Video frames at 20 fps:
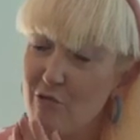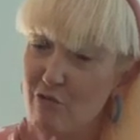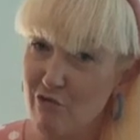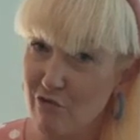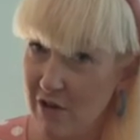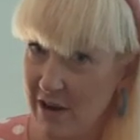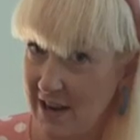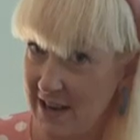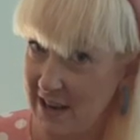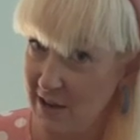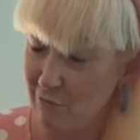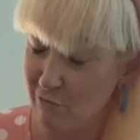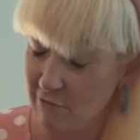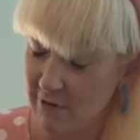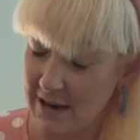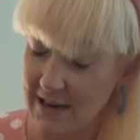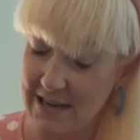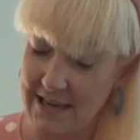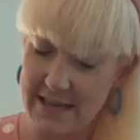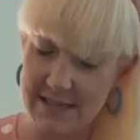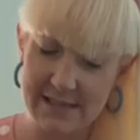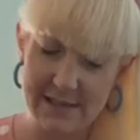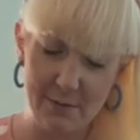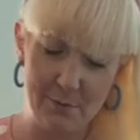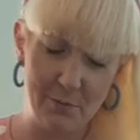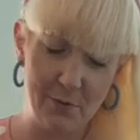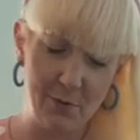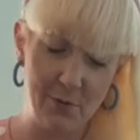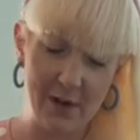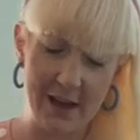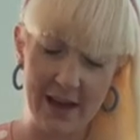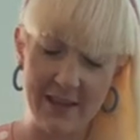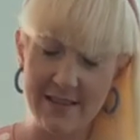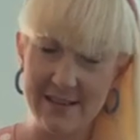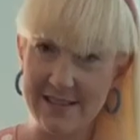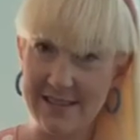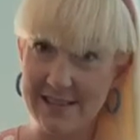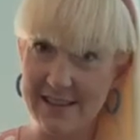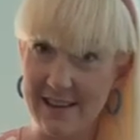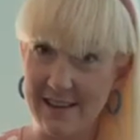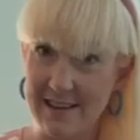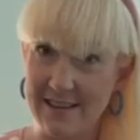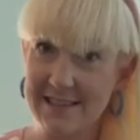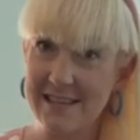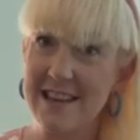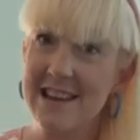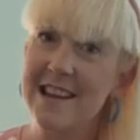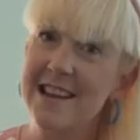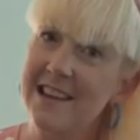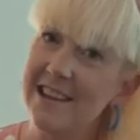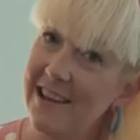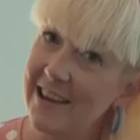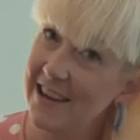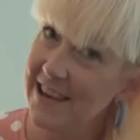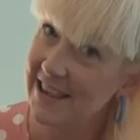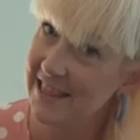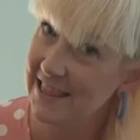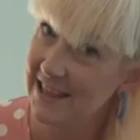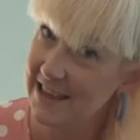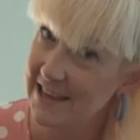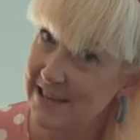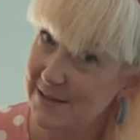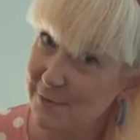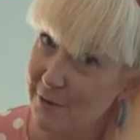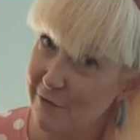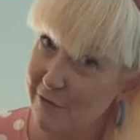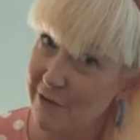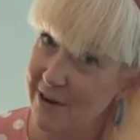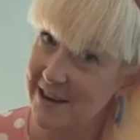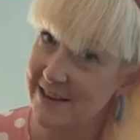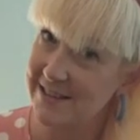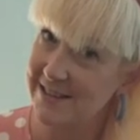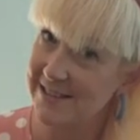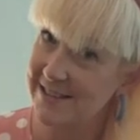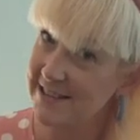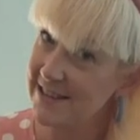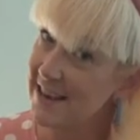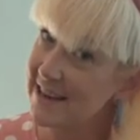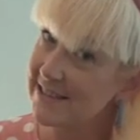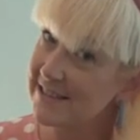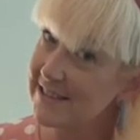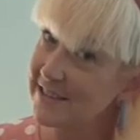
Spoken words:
really simple gathered skirt like these, my friends, yes,